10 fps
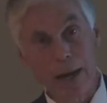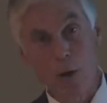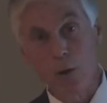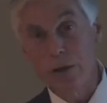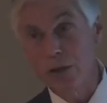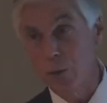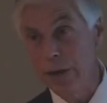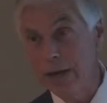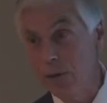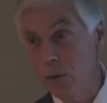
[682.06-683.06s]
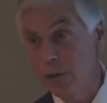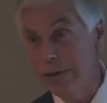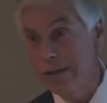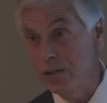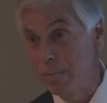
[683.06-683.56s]
oldest granddaughter,
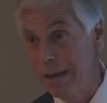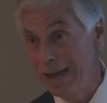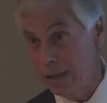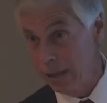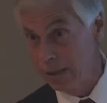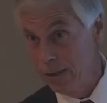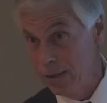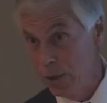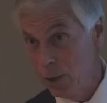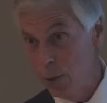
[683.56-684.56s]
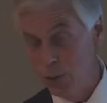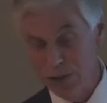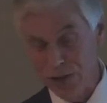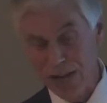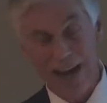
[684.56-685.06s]
Isabella, who
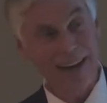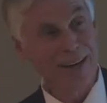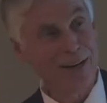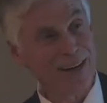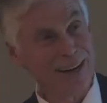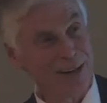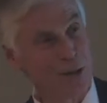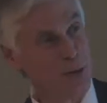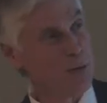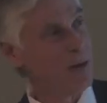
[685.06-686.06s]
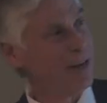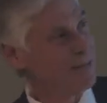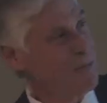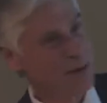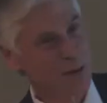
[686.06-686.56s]
decided to,
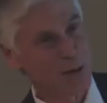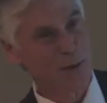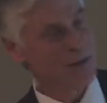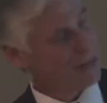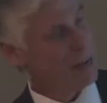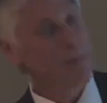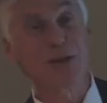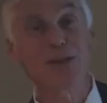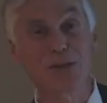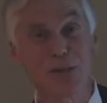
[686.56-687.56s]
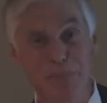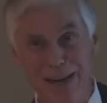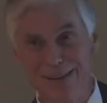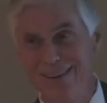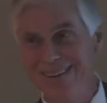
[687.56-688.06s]
shall we say,
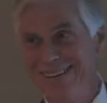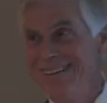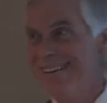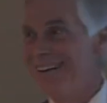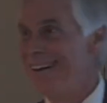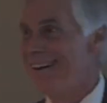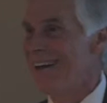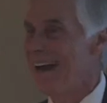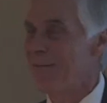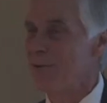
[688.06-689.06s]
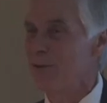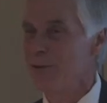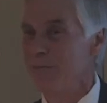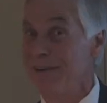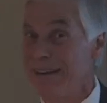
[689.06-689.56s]
participate after some